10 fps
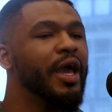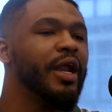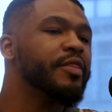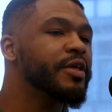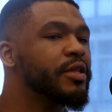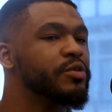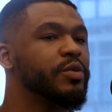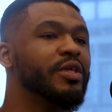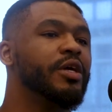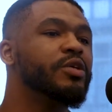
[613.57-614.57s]
And I think that's
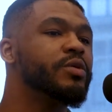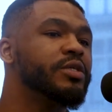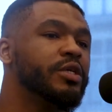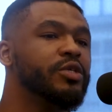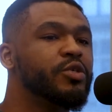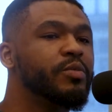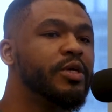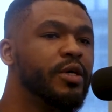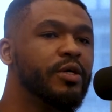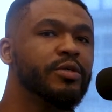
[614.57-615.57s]
really interesting too,
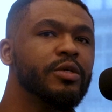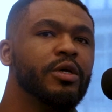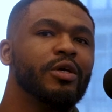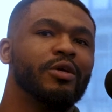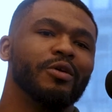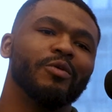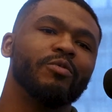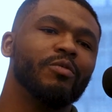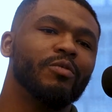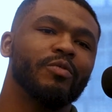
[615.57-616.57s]
because, you know,